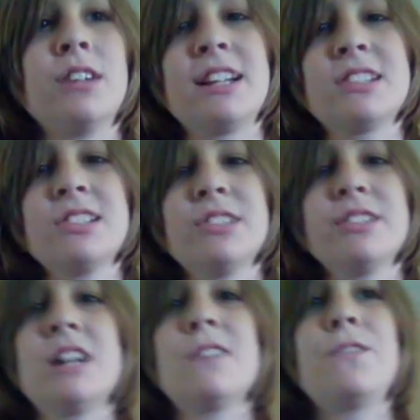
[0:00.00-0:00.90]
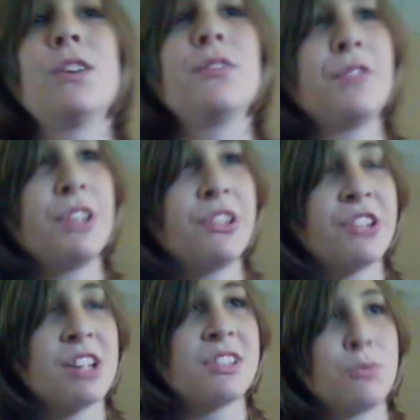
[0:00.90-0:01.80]
I guess the only downfall of the
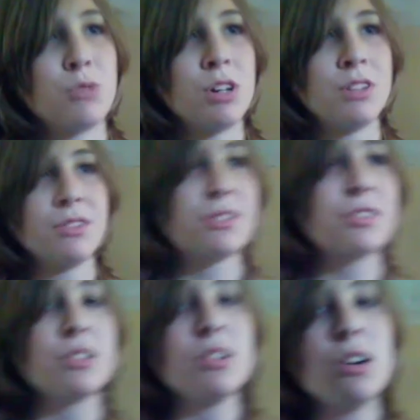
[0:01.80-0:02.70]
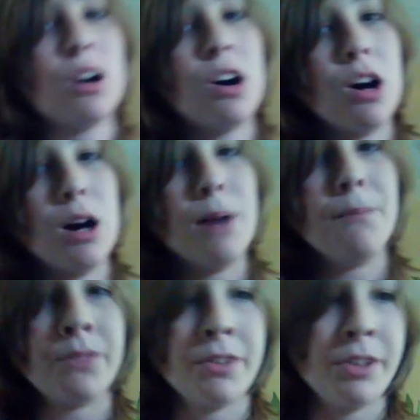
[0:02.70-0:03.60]
VHSs was
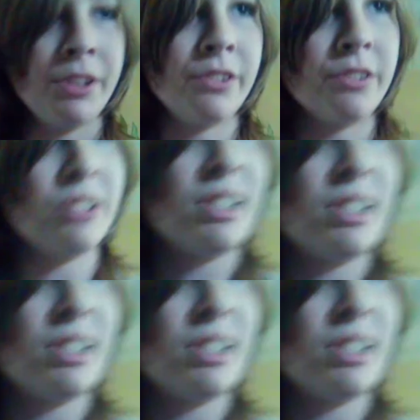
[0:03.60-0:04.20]
you